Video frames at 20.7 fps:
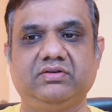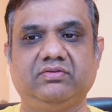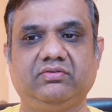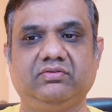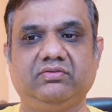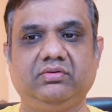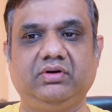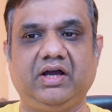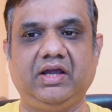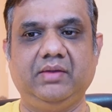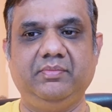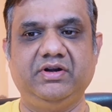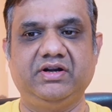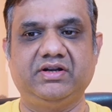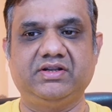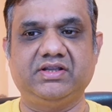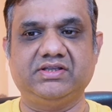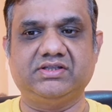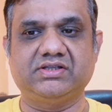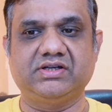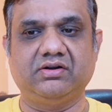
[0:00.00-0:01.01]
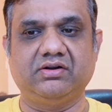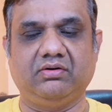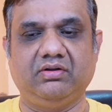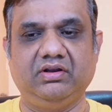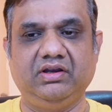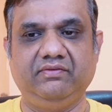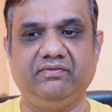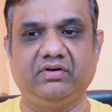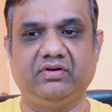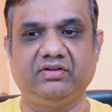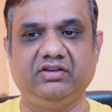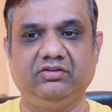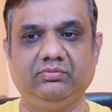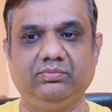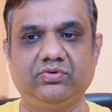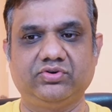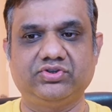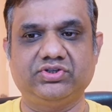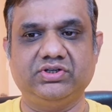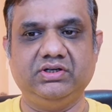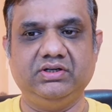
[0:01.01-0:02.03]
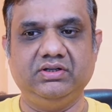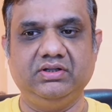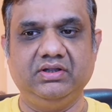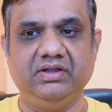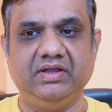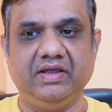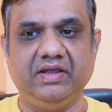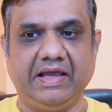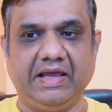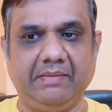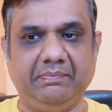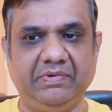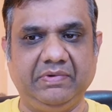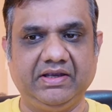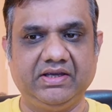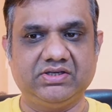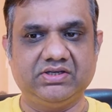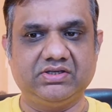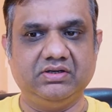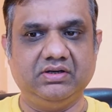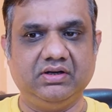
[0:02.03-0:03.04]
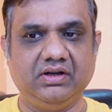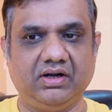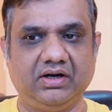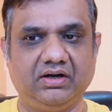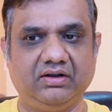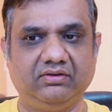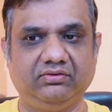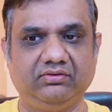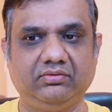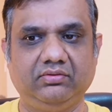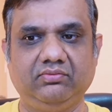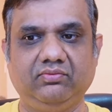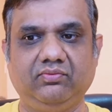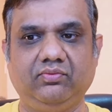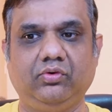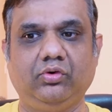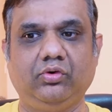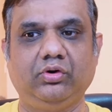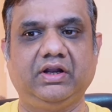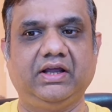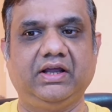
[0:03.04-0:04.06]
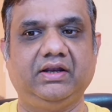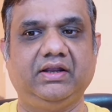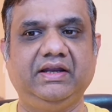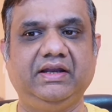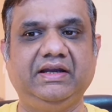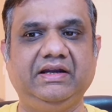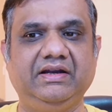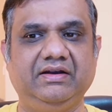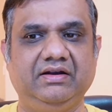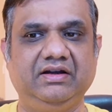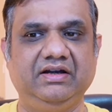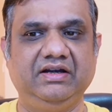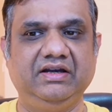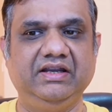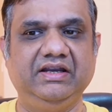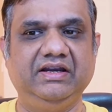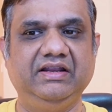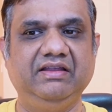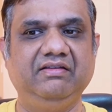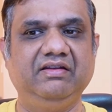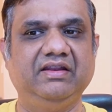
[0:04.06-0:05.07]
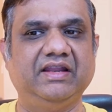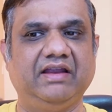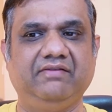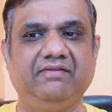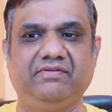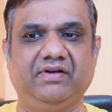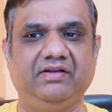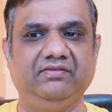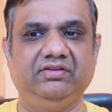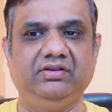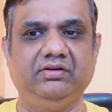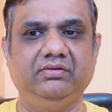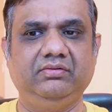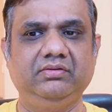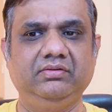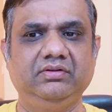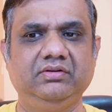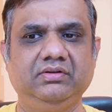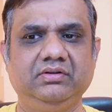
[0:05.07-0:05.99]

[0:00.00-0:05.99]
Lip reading: So I'm interested only for this portion, application underscore 499DD950.